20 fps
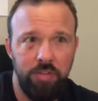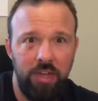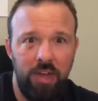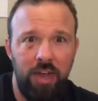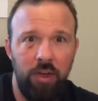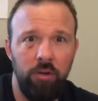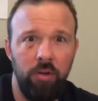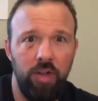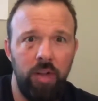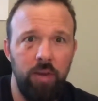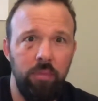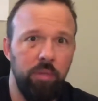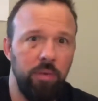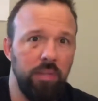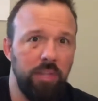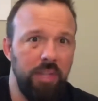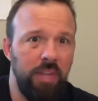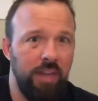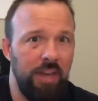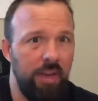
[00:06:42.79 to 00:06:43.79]
How can I
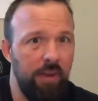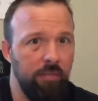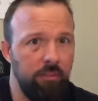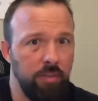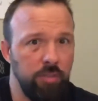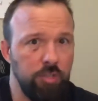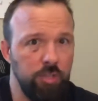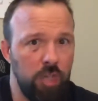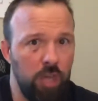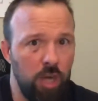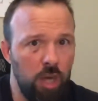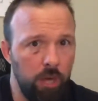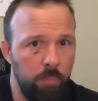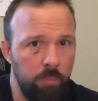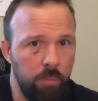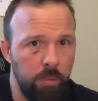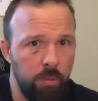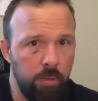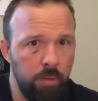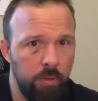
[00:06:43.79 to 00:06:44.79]
bring that average
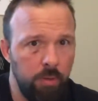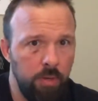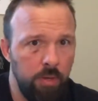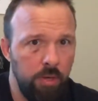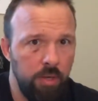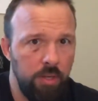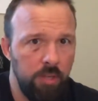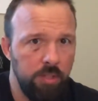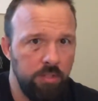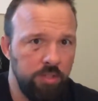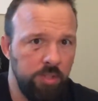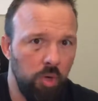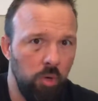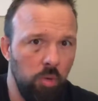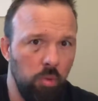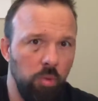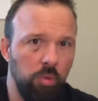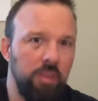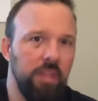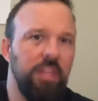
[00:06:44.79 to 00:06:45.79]
up?
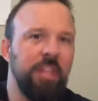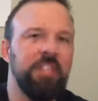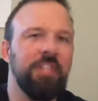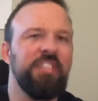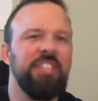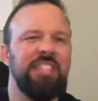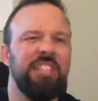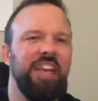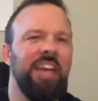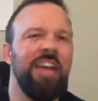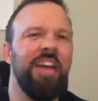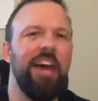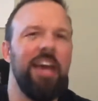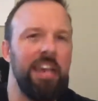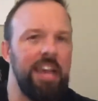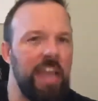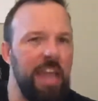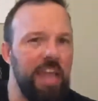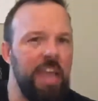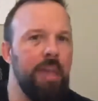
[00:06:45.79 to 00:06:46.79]
So let's say
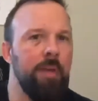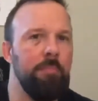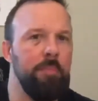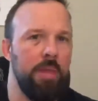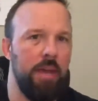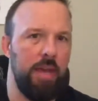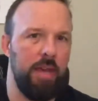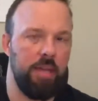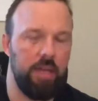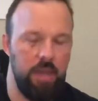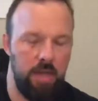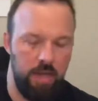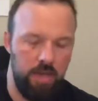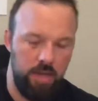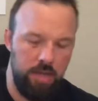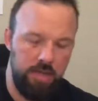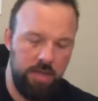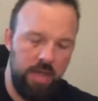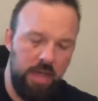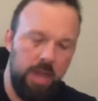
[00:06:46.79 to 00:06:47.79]
I am that
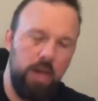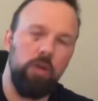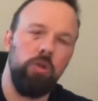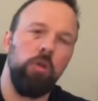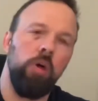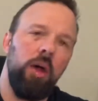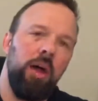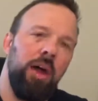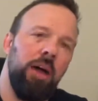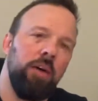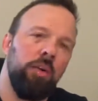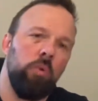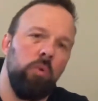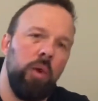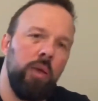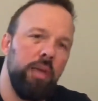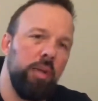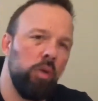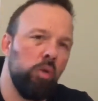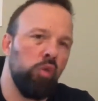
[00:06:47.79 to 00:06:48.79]
guy. How do, how do
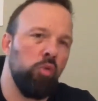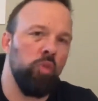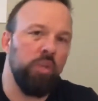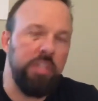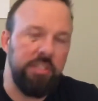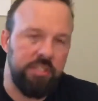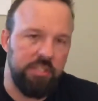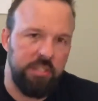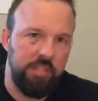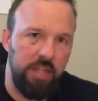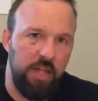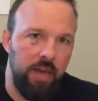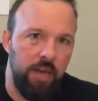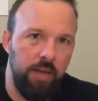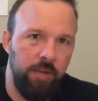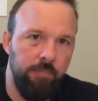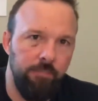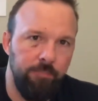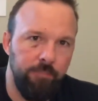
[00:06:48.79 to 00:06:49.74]
I increase that?